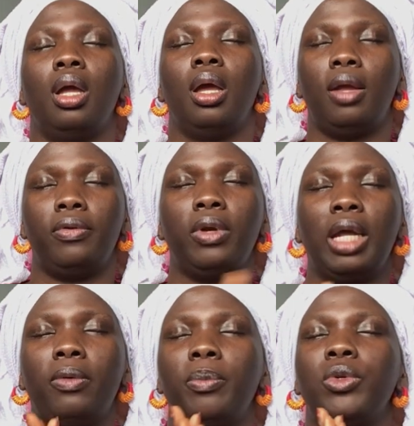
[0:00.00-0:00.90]
If you
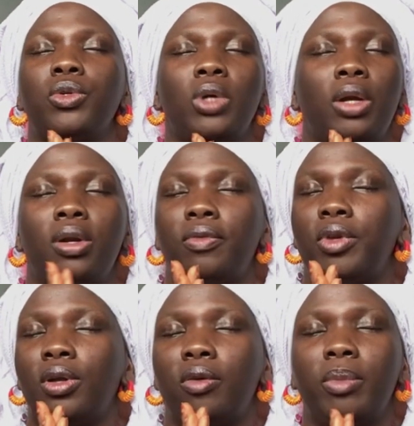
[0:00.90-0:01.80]
guys want me to do another
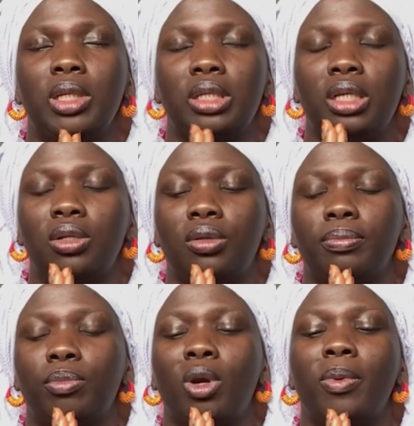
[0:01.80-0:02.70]
video of meditation,
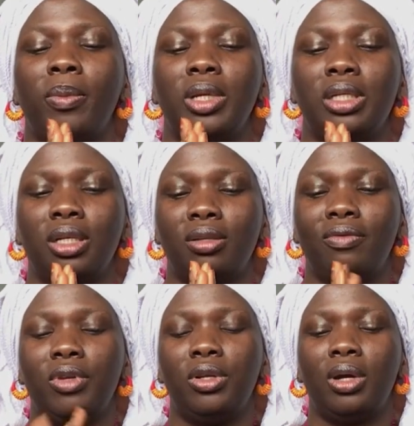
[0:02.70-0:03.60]
proper meditation
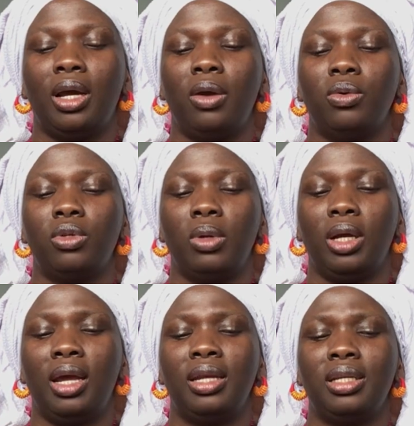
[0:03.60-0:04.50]
video, I'll do it.
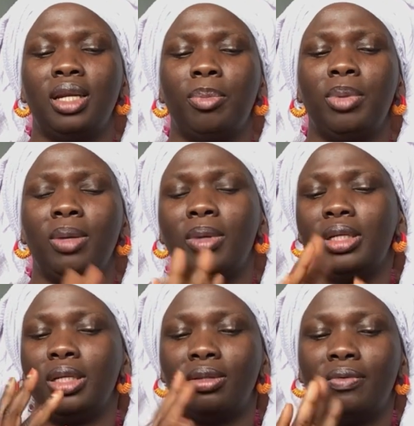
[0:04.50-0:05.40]
I did a
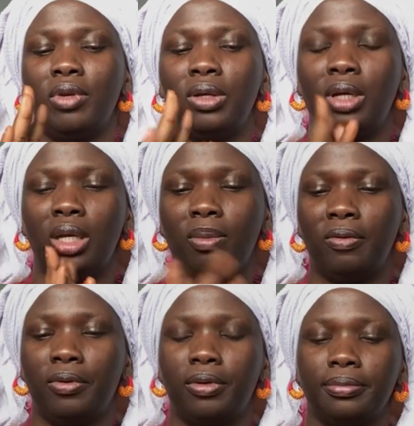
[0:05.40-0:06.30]
pre-meditation video here before.